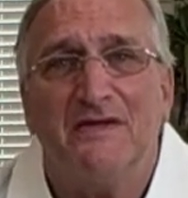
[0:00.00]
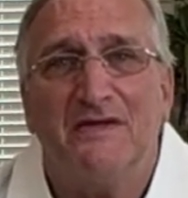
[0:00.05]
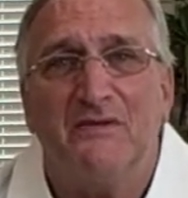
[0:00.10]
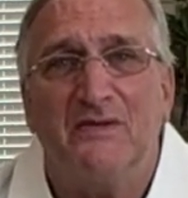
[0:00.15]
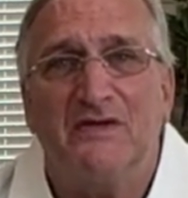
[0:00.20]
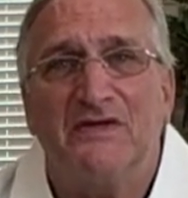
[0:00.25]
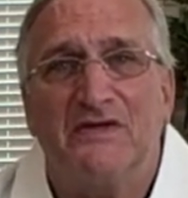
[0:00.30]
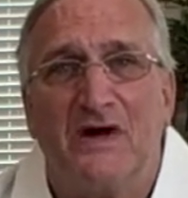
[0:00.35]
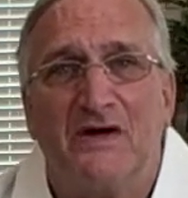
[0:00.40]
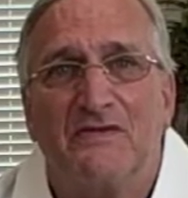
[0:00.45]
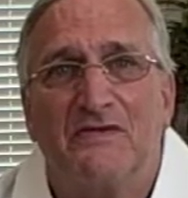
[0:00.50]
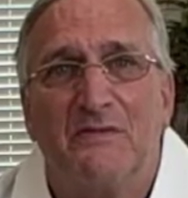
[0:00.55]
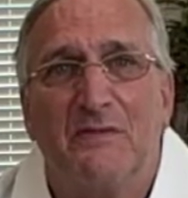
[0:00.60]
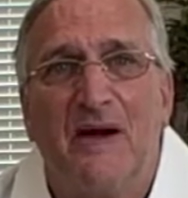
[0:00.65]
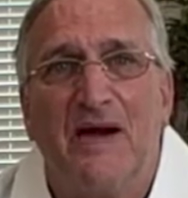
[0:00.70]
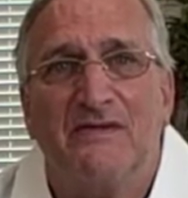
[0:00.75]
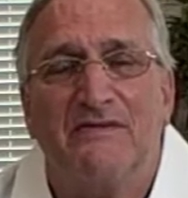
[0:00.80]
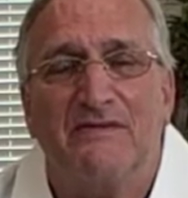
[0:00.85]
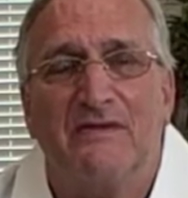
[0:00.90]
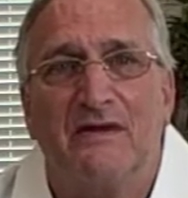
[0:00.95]
We talked
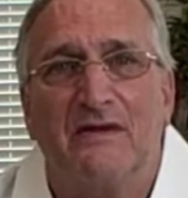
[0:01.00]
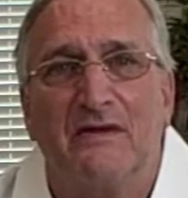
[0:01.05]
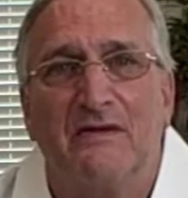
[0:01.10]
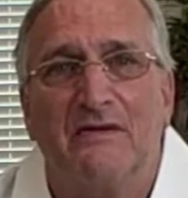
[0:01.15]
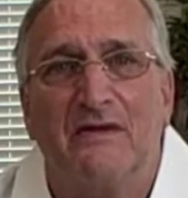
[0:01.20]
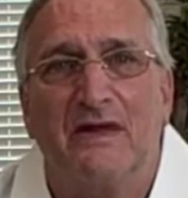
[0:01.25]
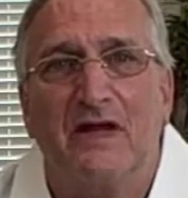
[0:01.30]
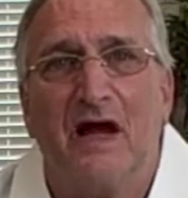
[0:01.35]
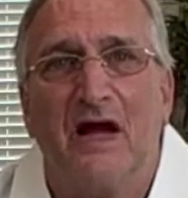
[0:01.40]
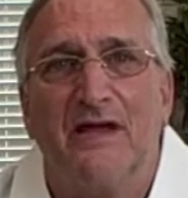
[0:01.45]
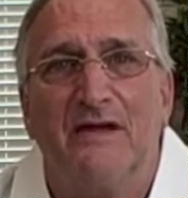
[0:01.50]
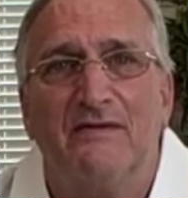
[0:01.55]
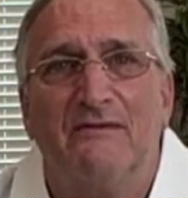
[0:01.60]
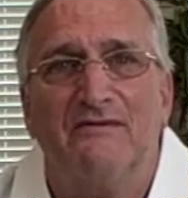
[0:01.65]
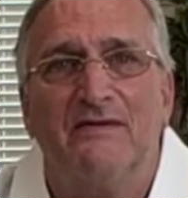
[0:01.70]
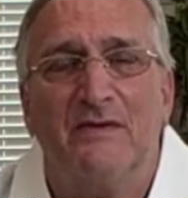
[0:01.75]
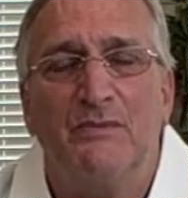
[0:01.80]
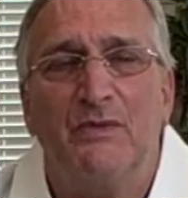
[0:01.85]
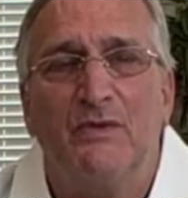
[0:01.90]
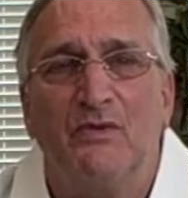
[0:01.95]
about the kind
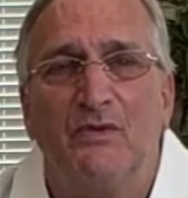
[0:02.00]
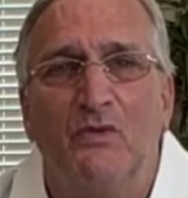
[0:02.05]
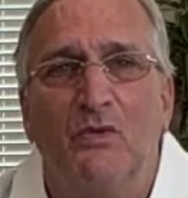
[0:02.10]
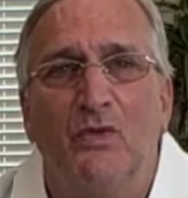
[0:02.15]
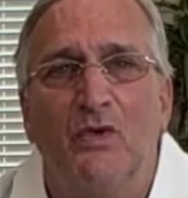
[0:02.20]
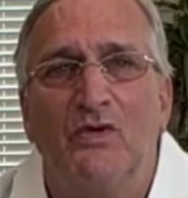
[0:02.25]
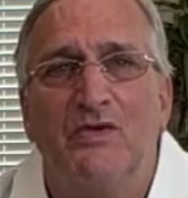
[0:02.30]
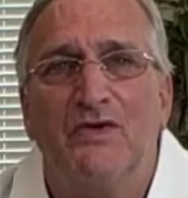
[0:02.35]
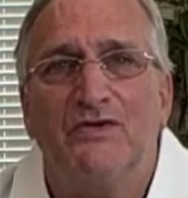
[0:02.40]
of typical wood